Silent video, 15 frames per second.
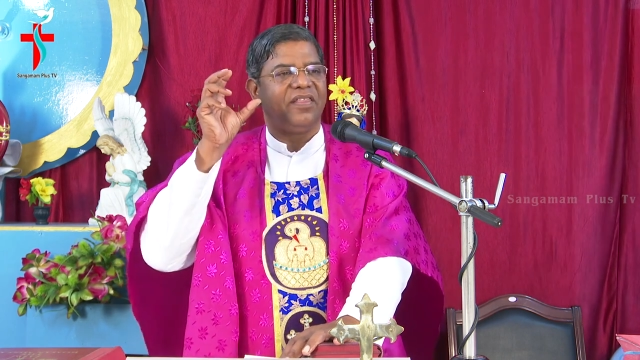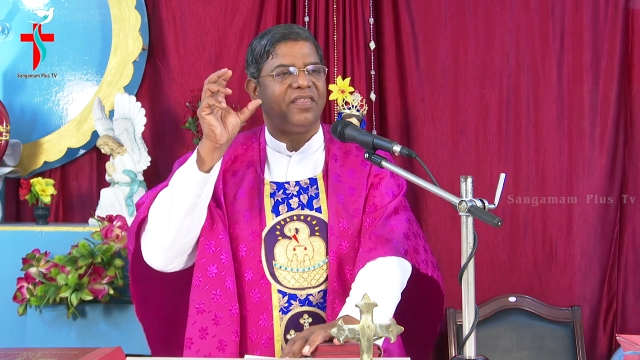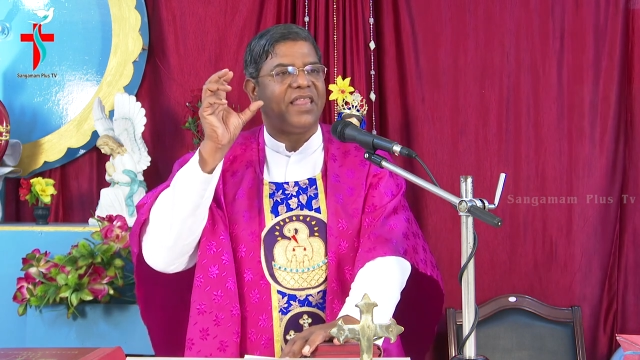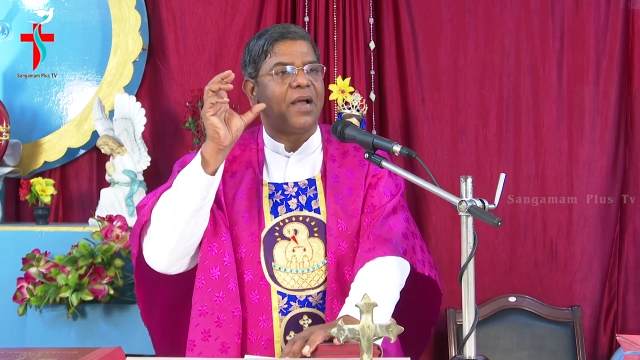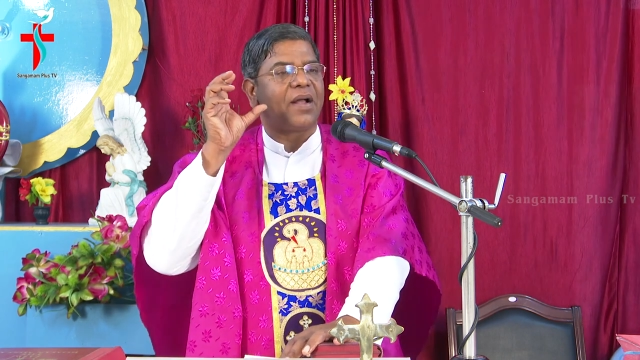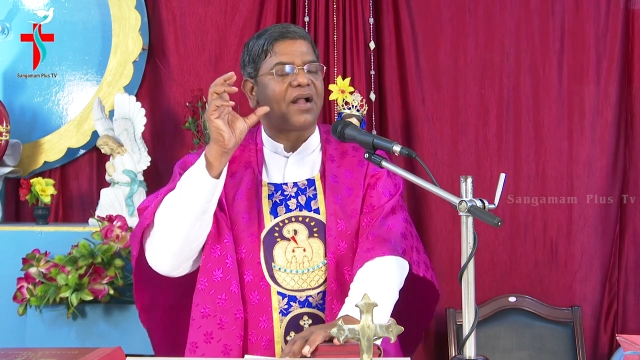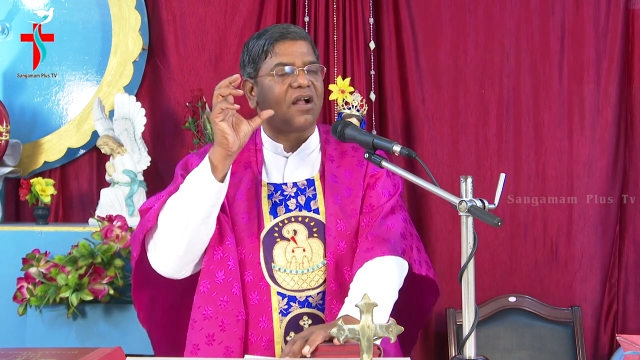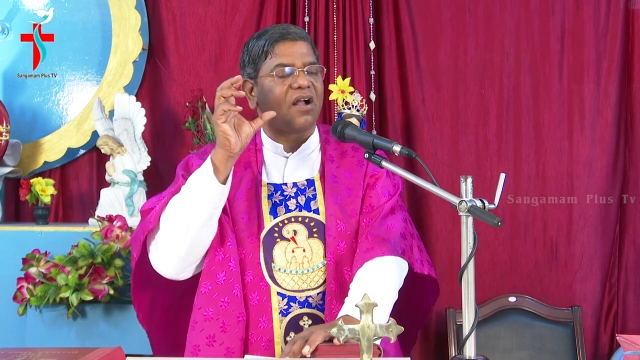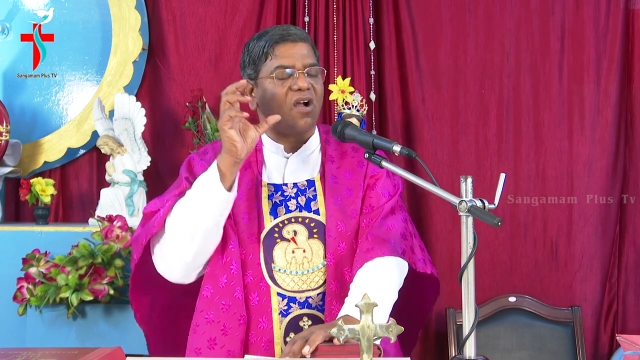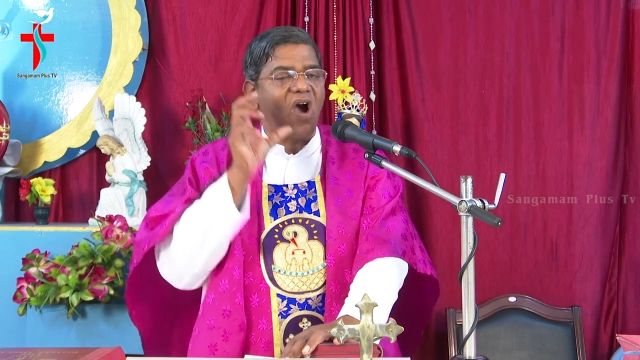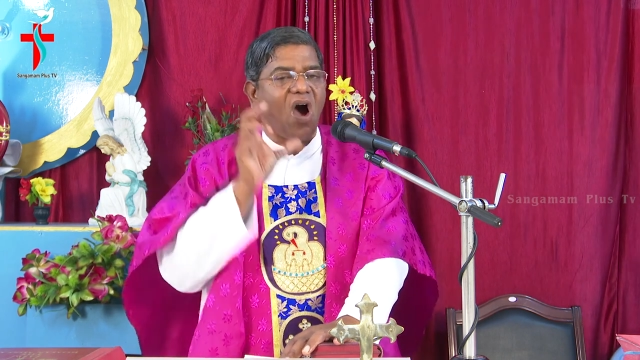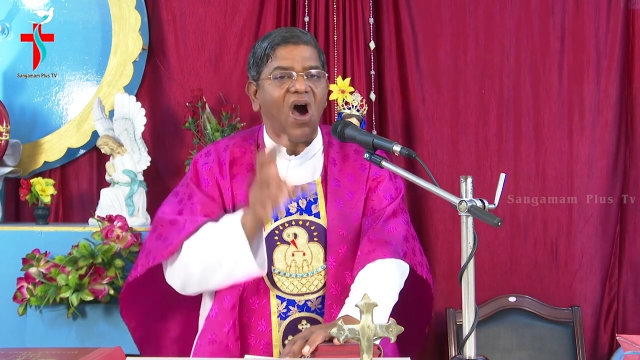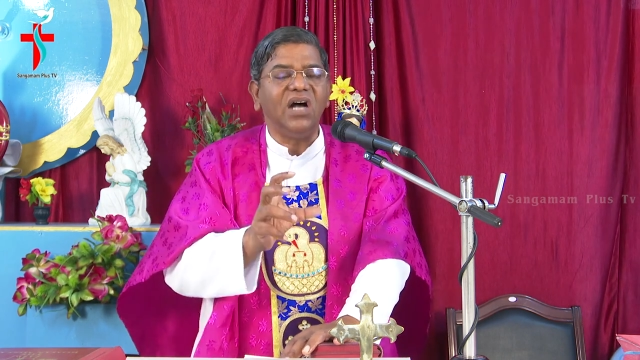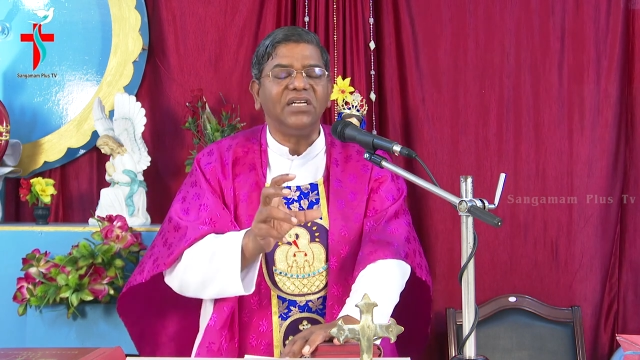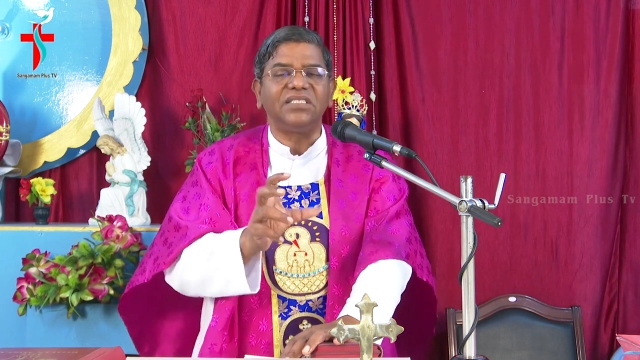the
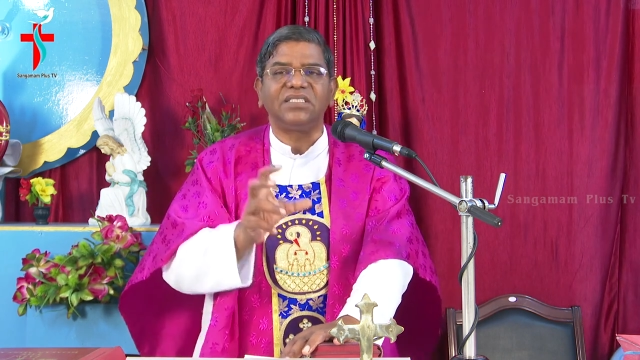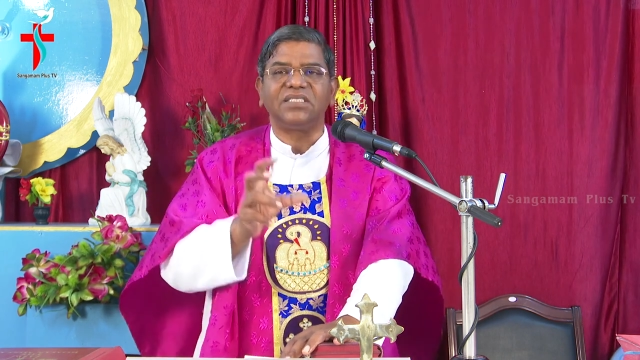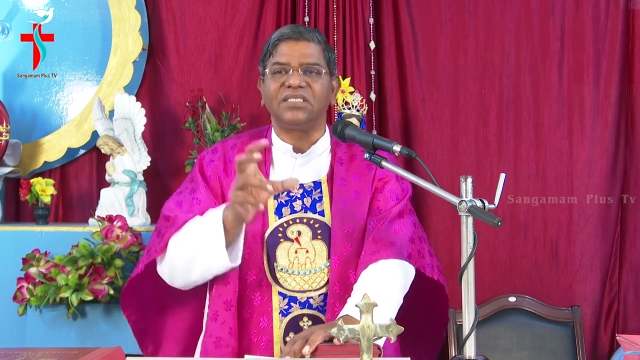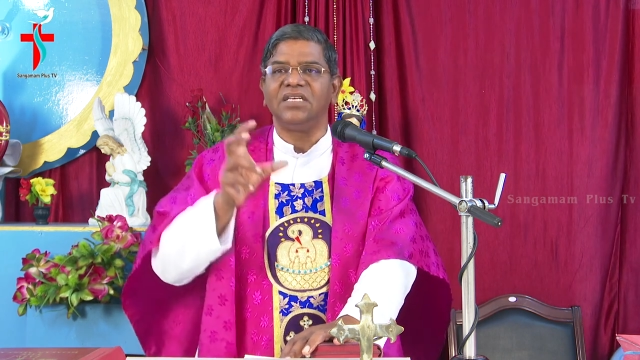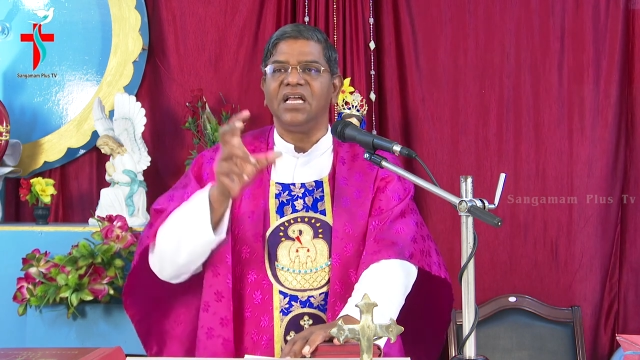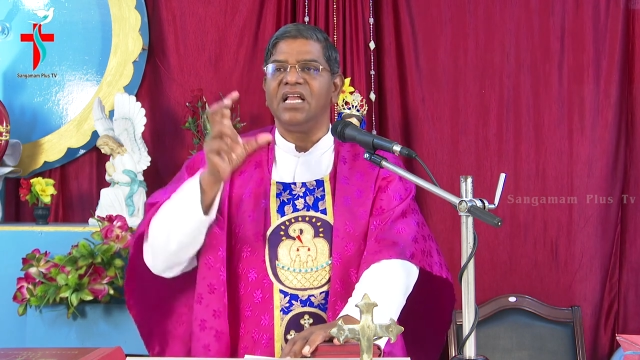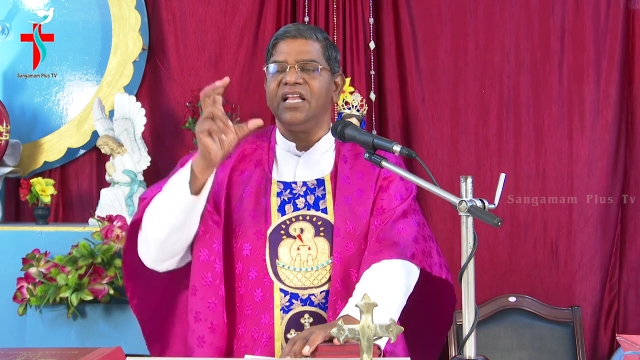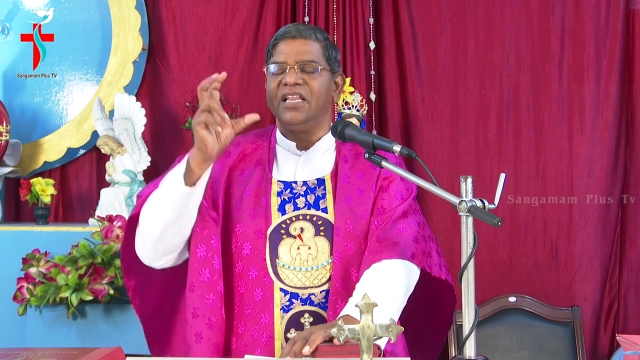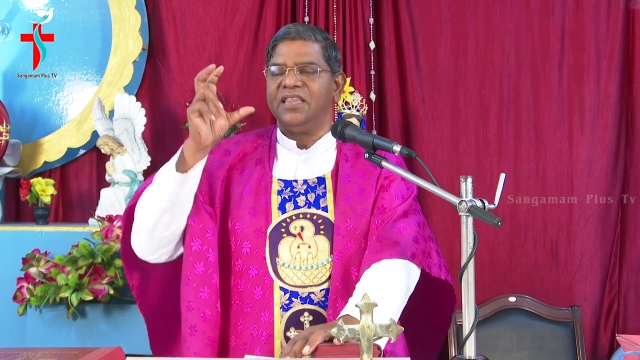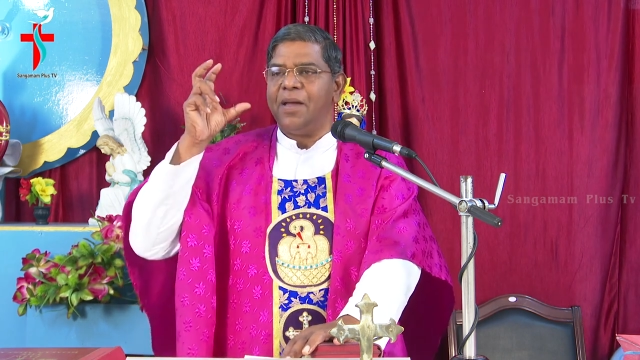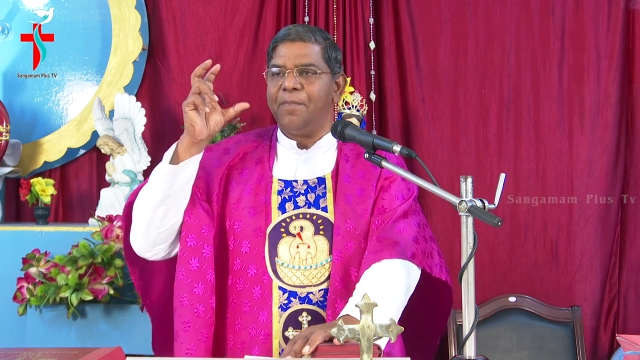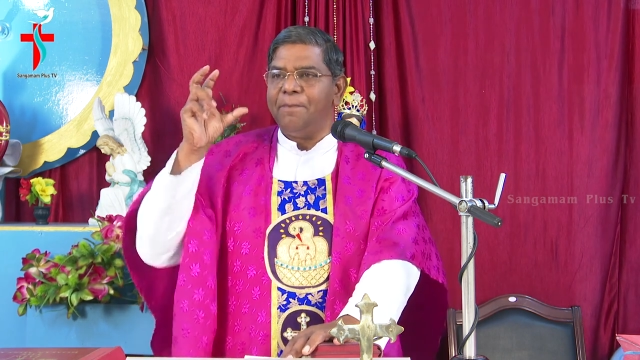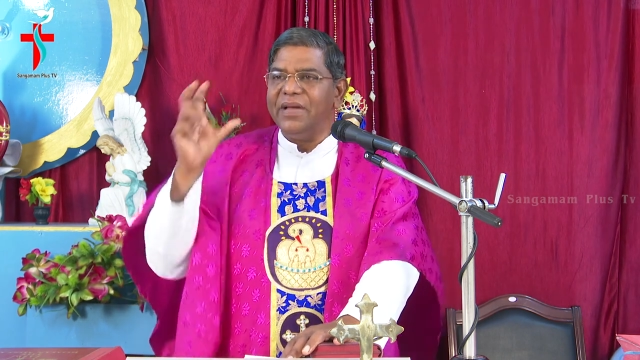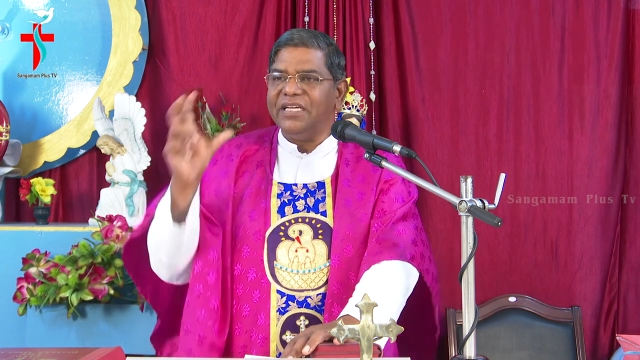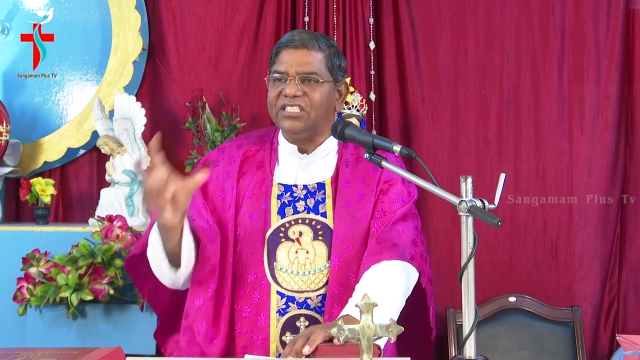cause,
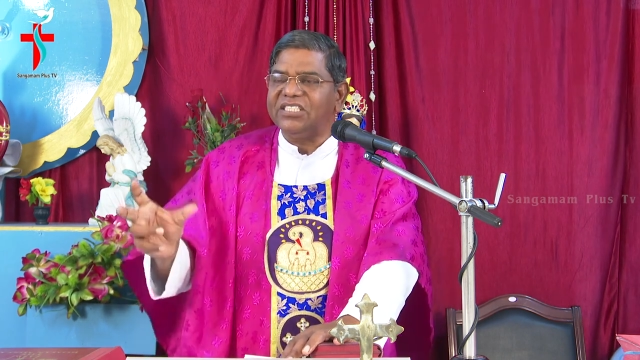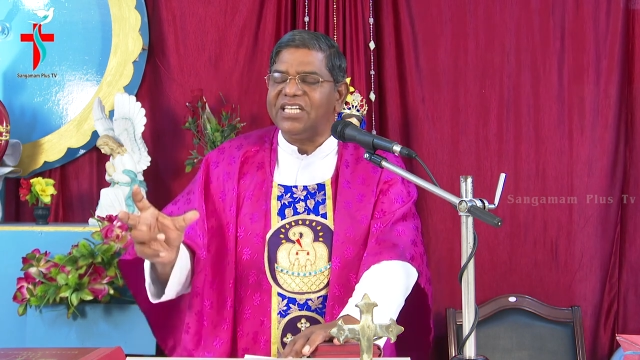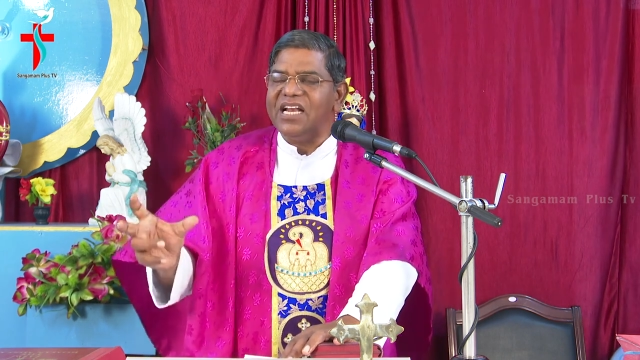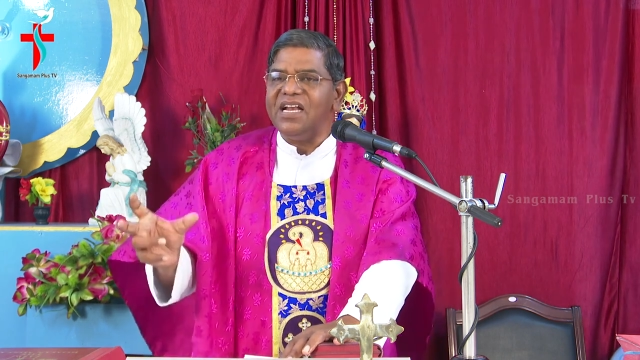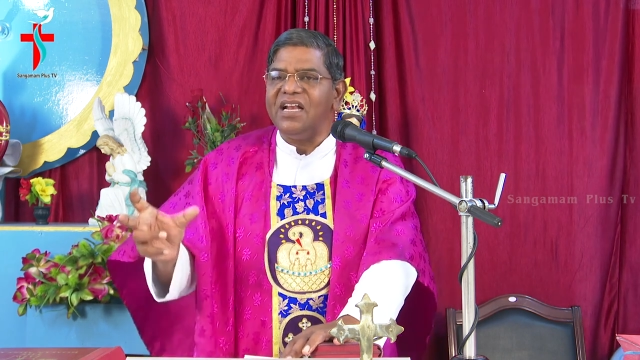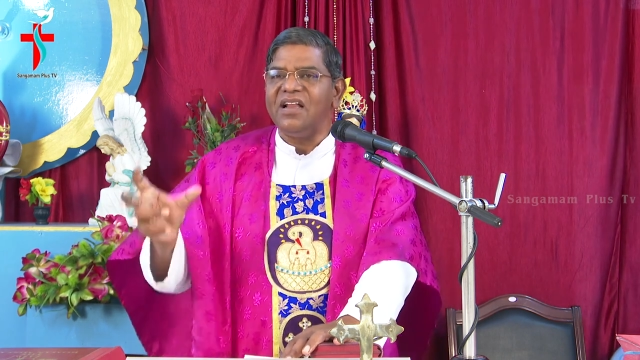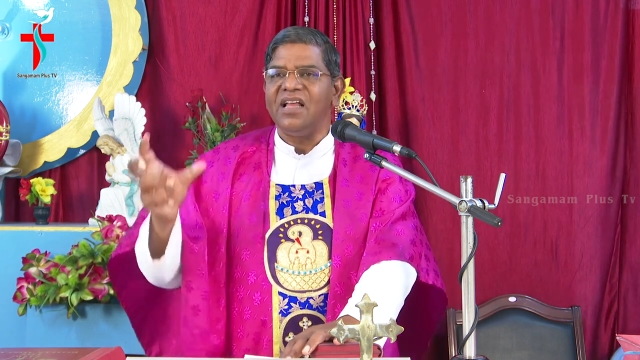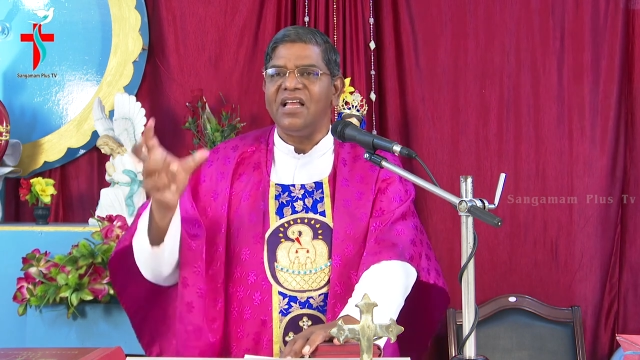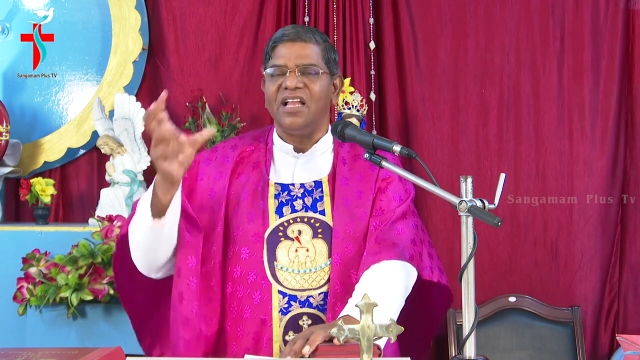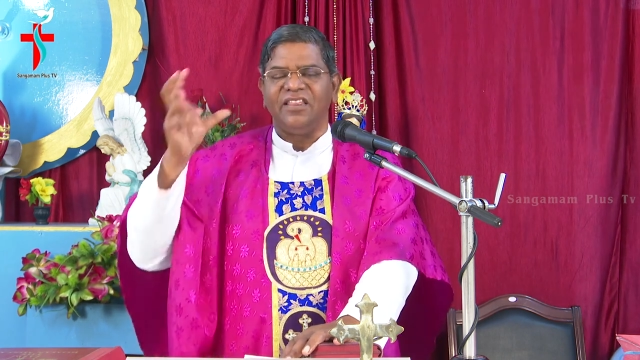the mission,